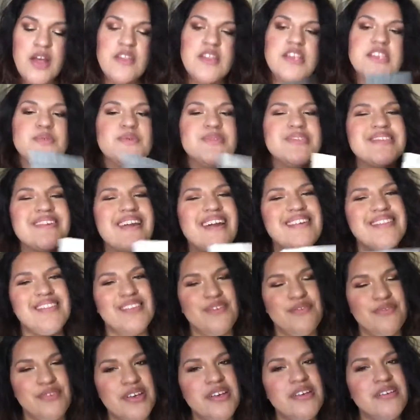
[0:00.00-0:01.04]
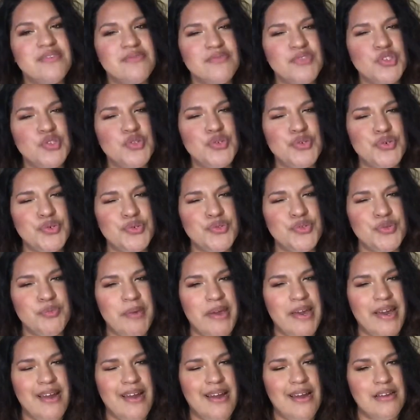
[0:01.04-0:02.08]
This one's kind of true to
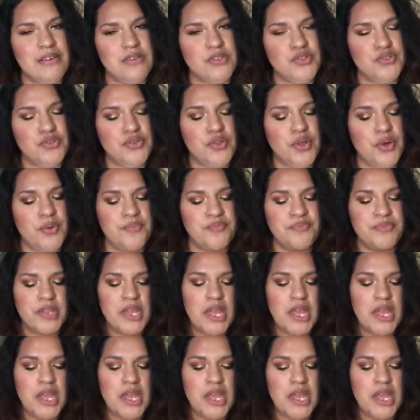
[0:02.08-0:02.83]
my heart, you know,